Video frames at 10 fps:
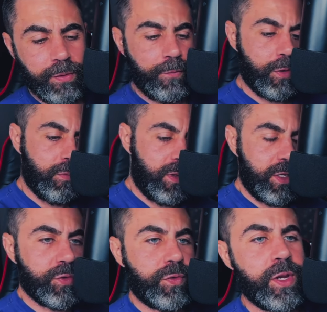So if you're
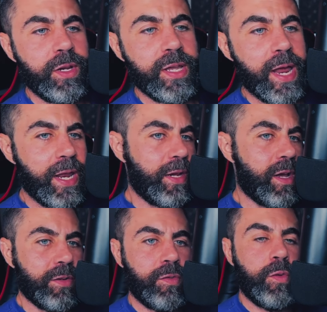interested in getting
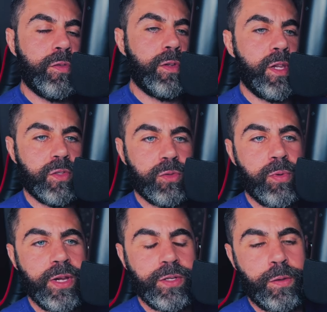oxytocin nasal
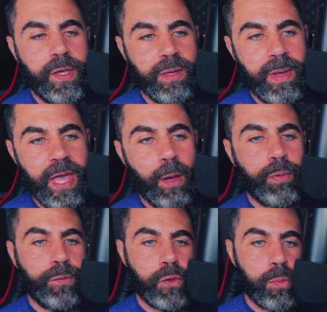spray because you think it may
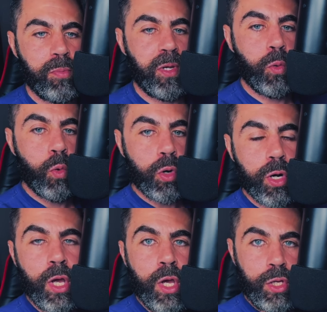help with dopamine
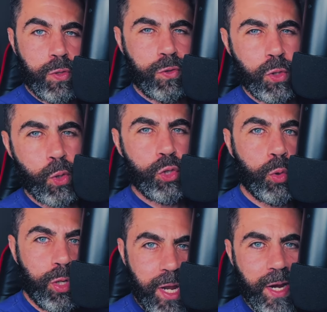or your
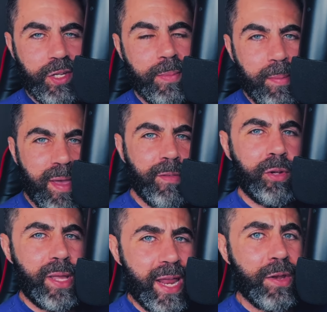social connection, maybe you have a
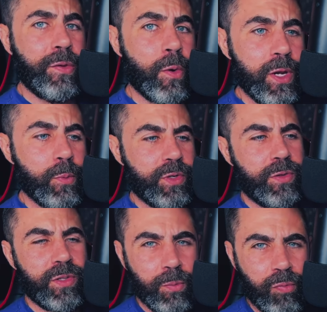little anhedonia,
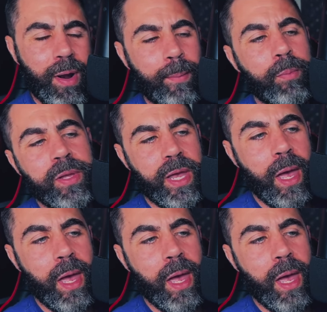which this will probably